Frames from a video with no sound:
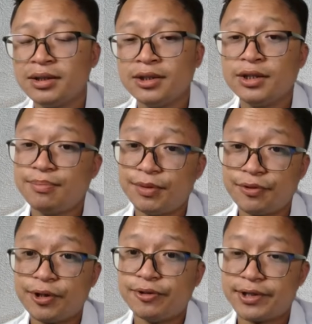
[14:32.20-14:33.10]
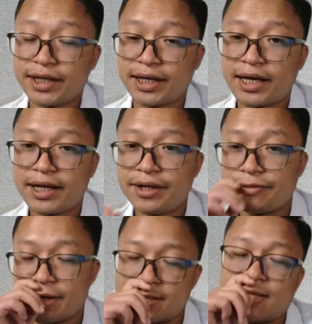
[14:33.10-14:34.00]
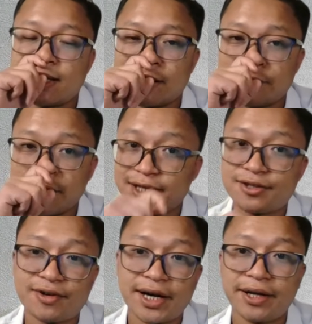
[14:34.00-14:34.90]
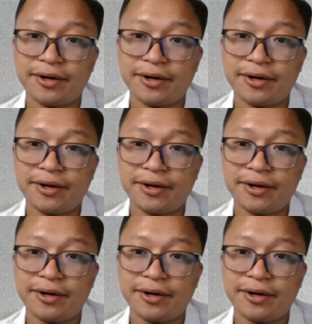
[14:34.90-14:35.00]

before you take any risks on the trades, right?